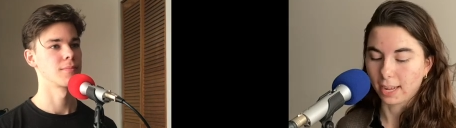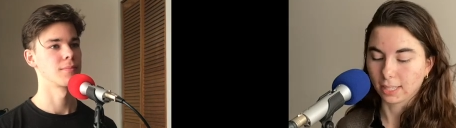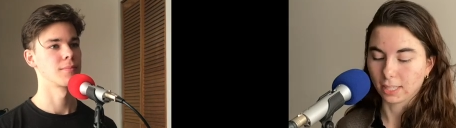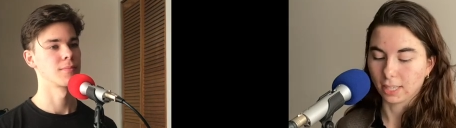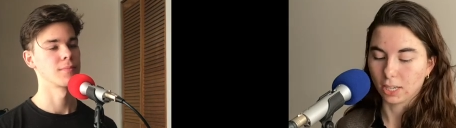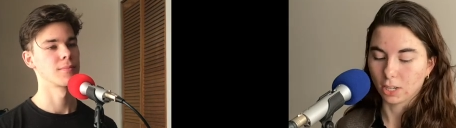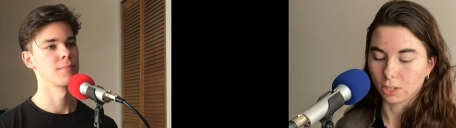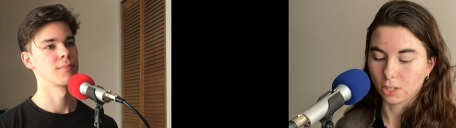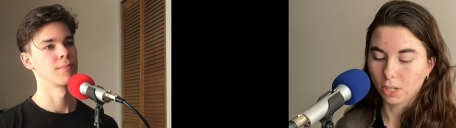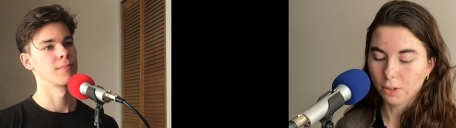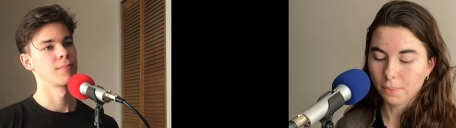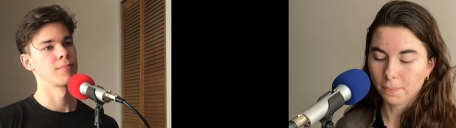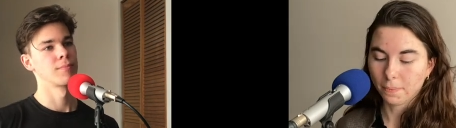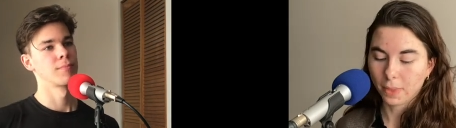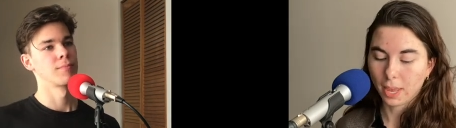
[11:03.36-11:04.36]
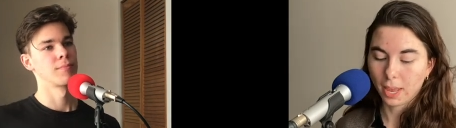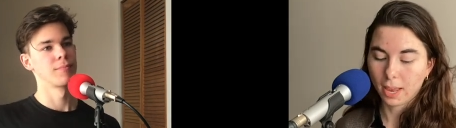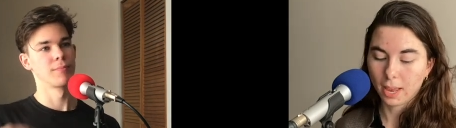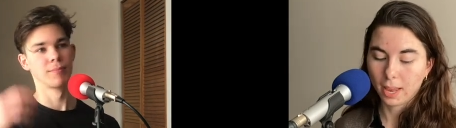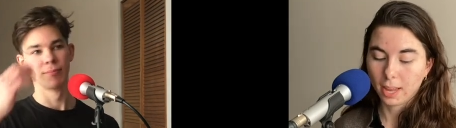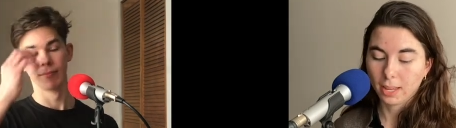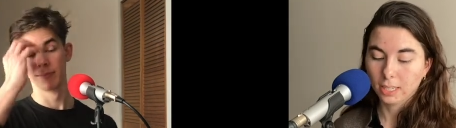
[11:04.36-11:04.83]
Speaker 1: in here too.
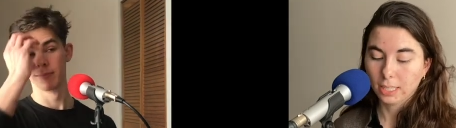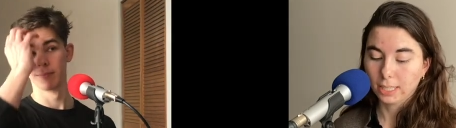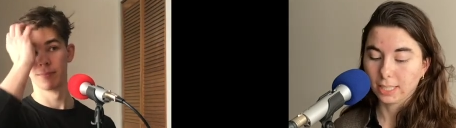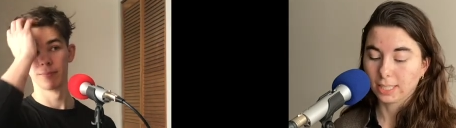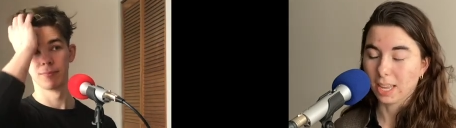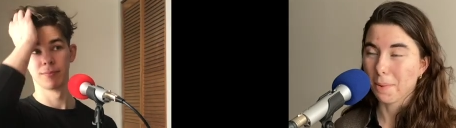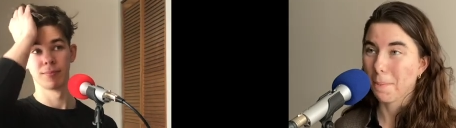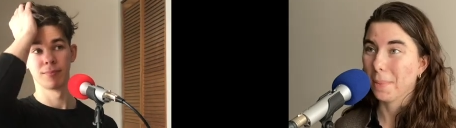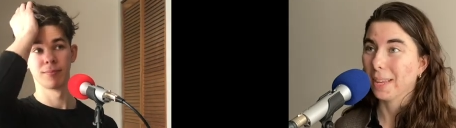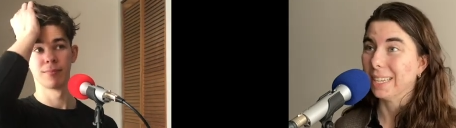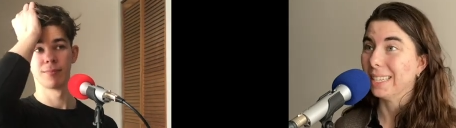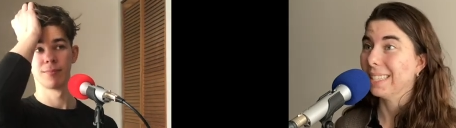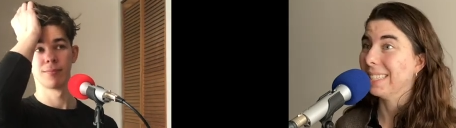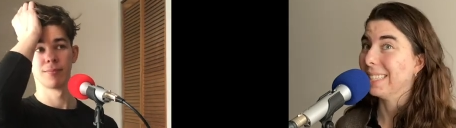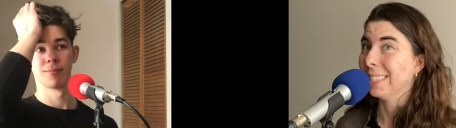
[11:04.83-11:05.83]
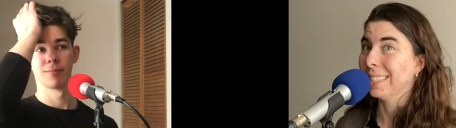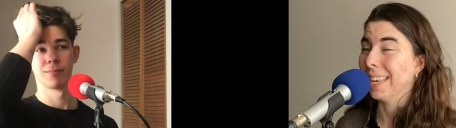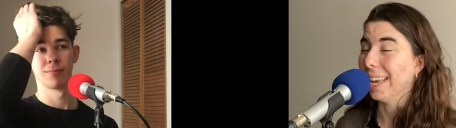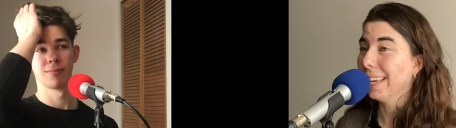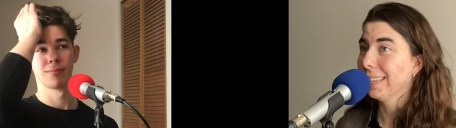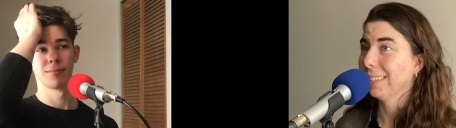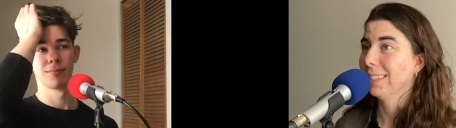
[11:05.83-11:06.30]
Some
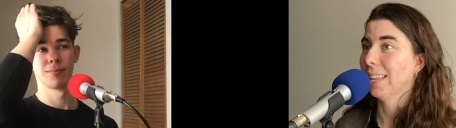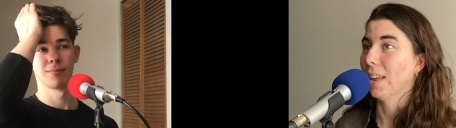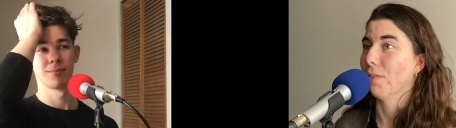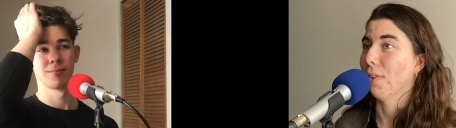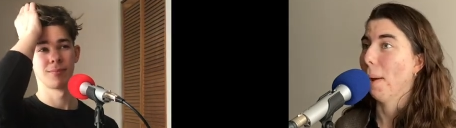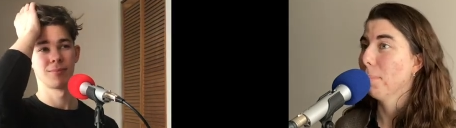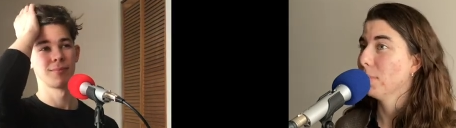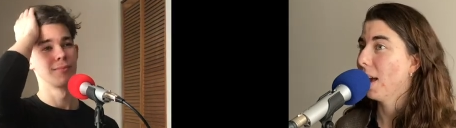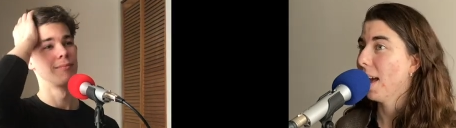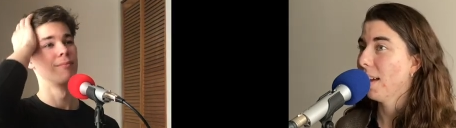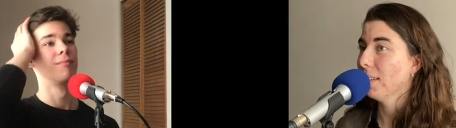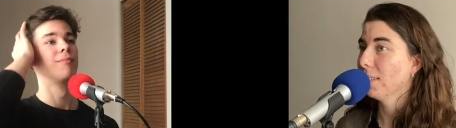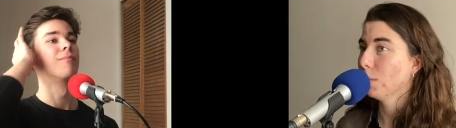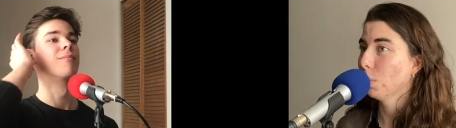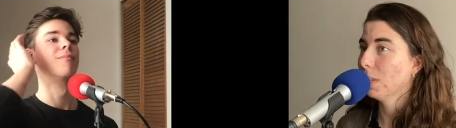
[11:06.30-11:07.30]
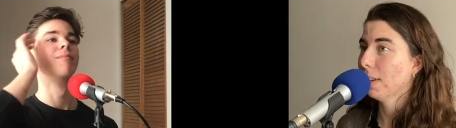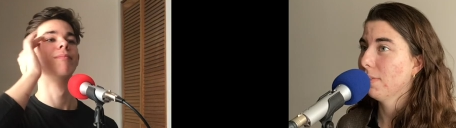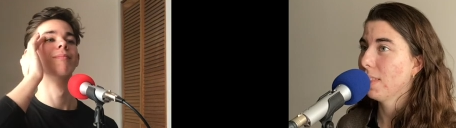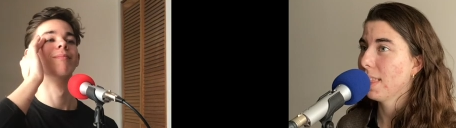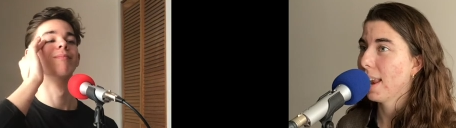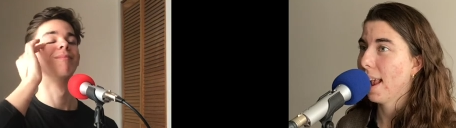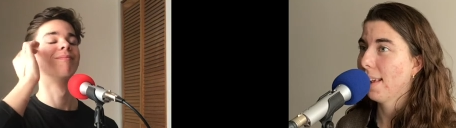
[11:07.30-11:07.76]
snakes and reptiles will live
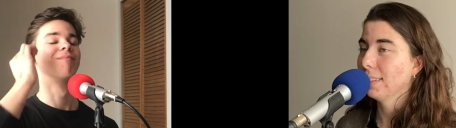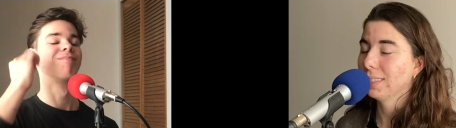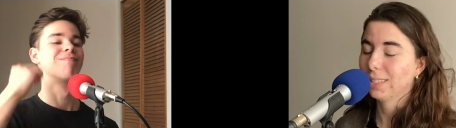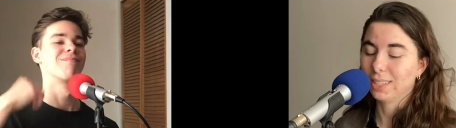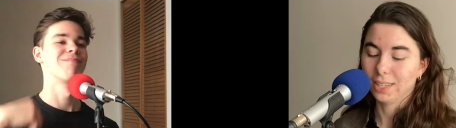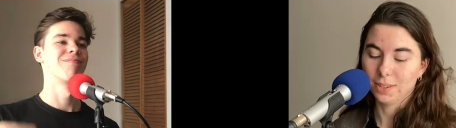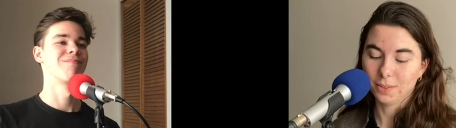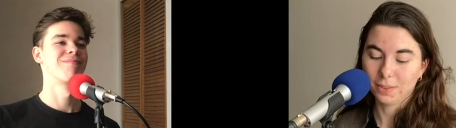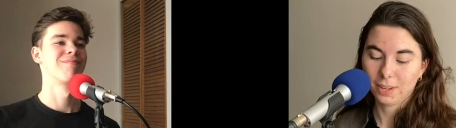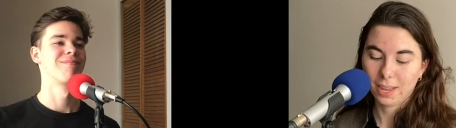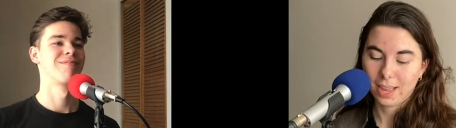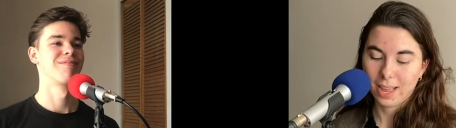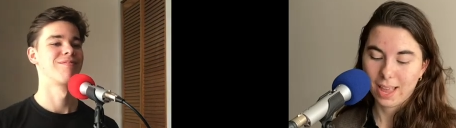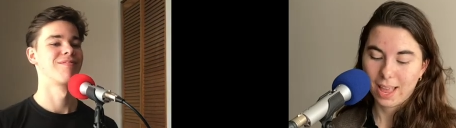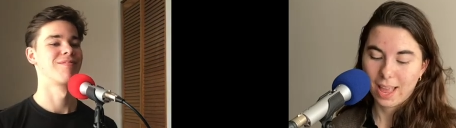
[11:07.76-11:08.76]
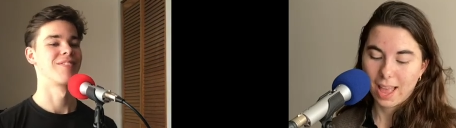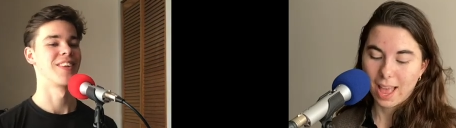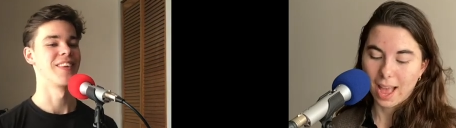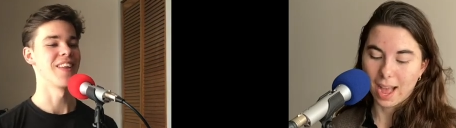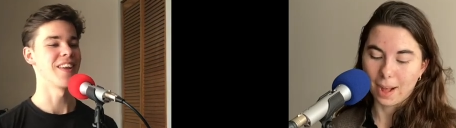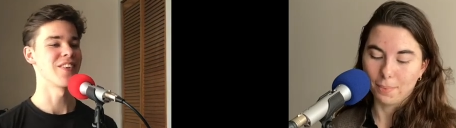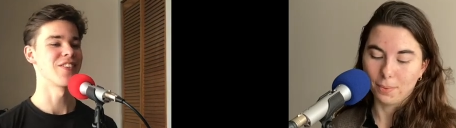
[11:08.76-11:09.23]
in the nest too.
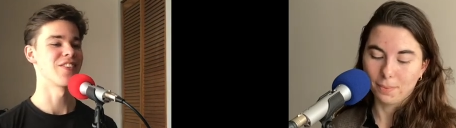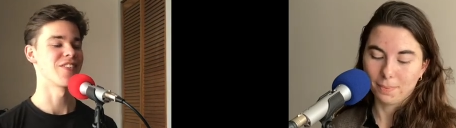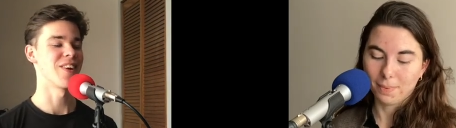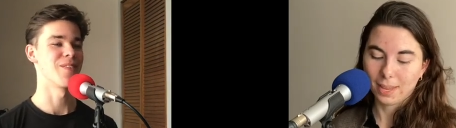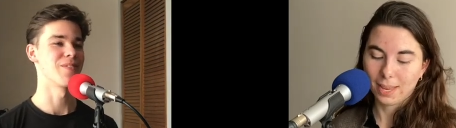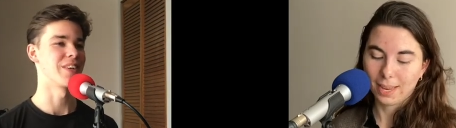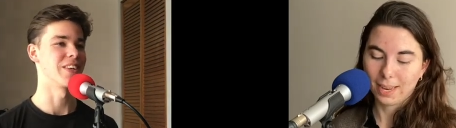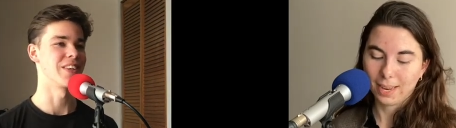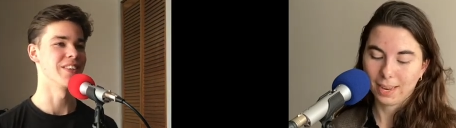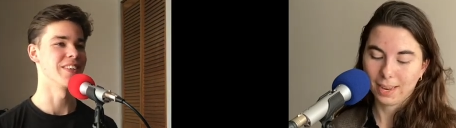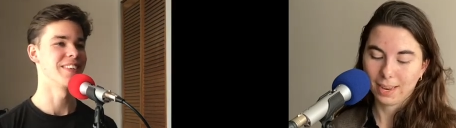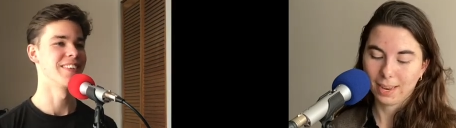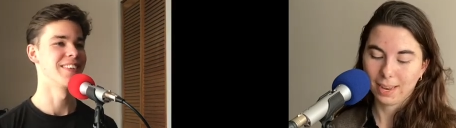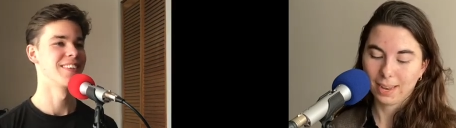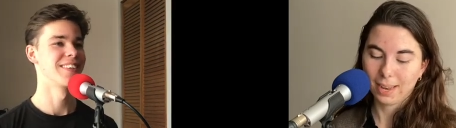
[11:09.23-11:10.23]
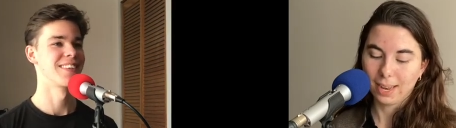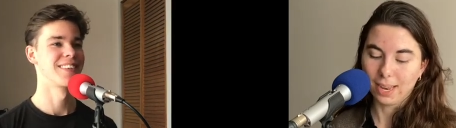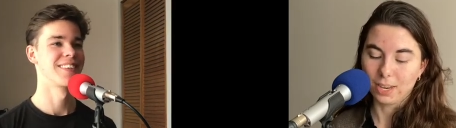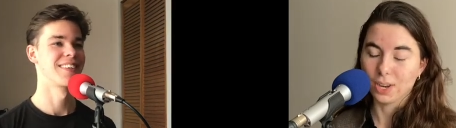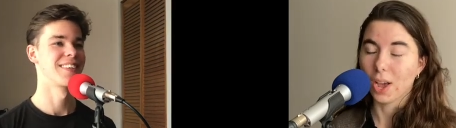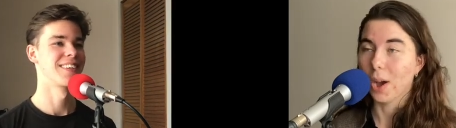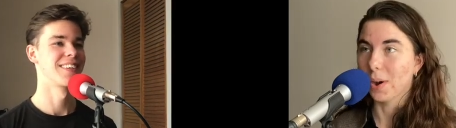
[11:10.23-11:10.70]
That um, doesn't
Speaker 2: sound very good.
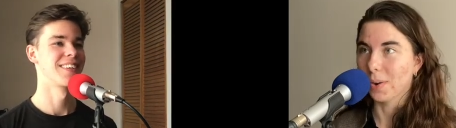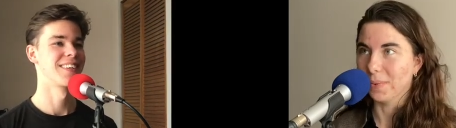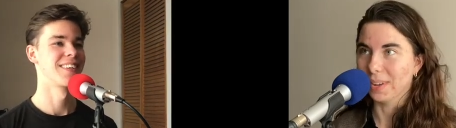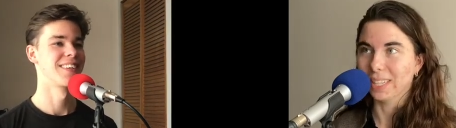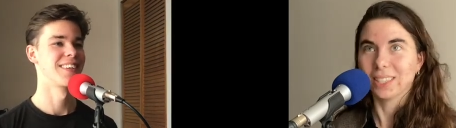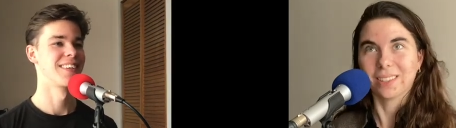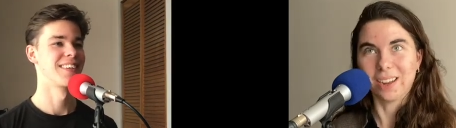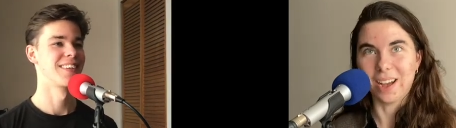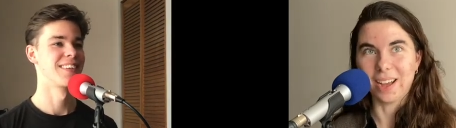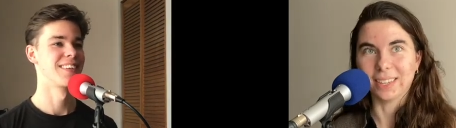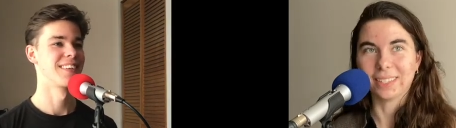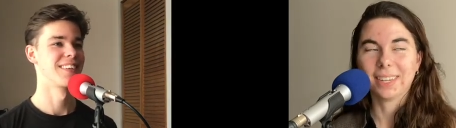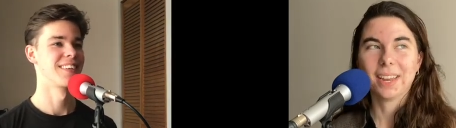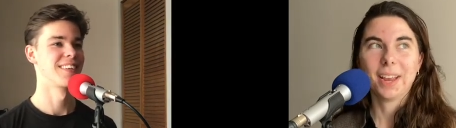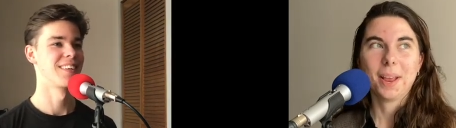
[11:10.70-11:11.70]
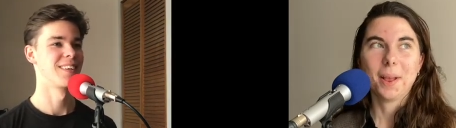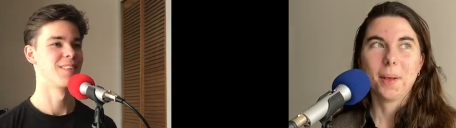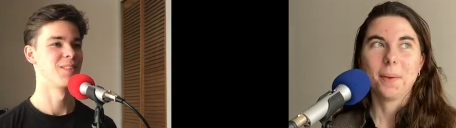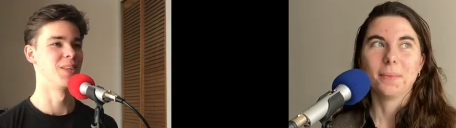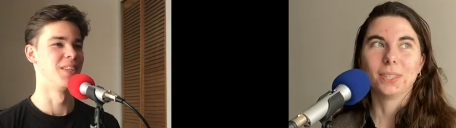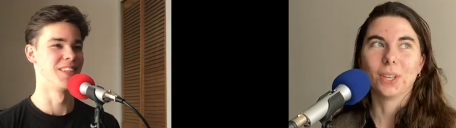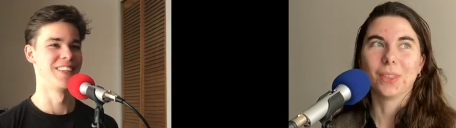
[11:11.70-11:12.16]
Speaker 1: No, it's not.
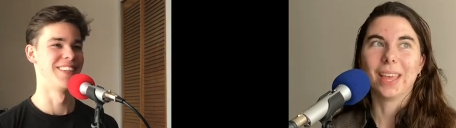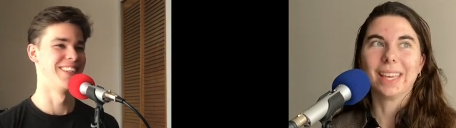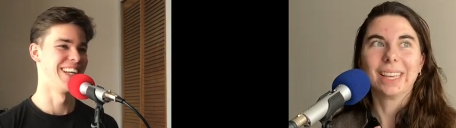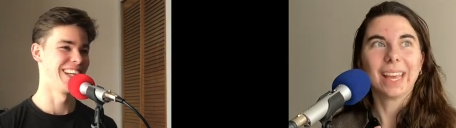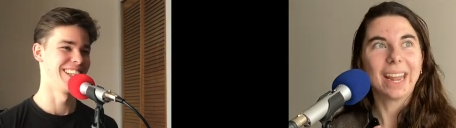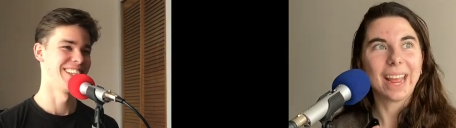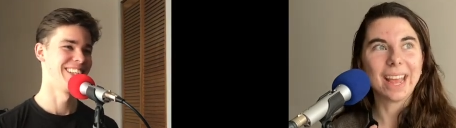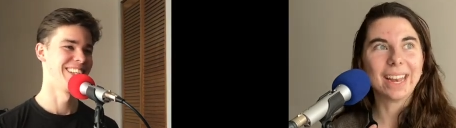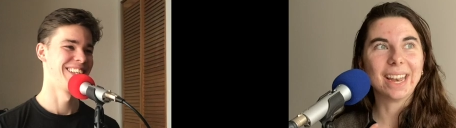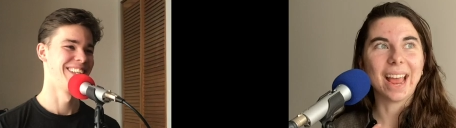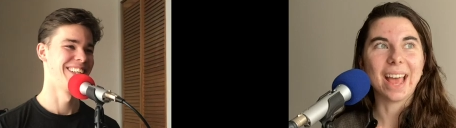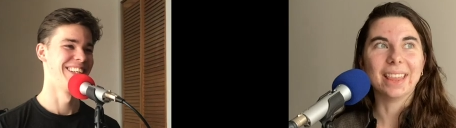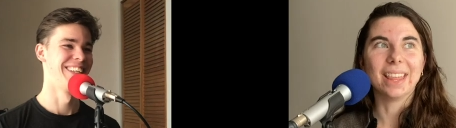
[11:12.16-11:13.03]
So they get in and